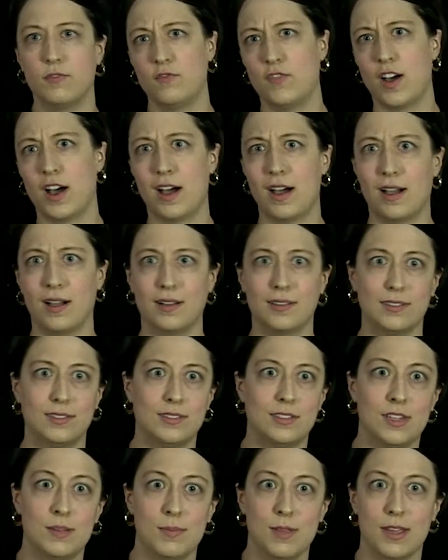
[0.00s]
Fox,
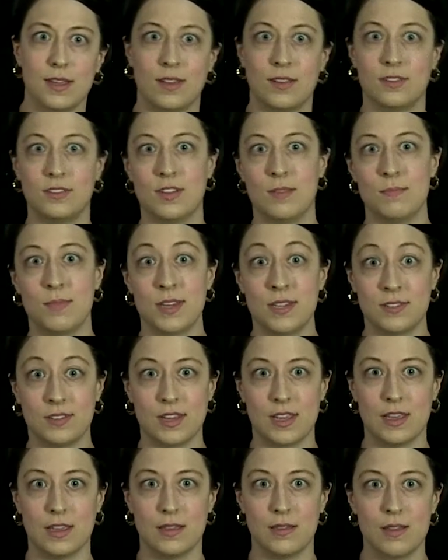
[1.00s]
CBS,
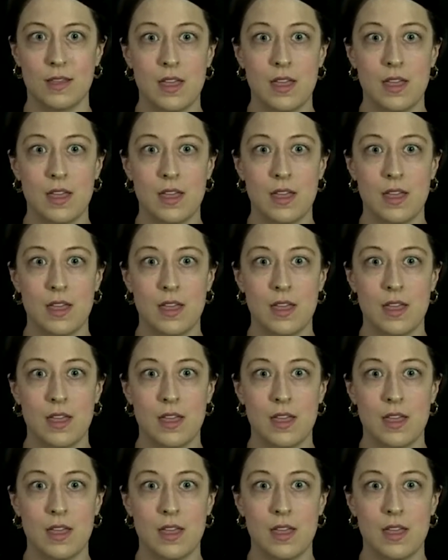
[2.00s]
NBC.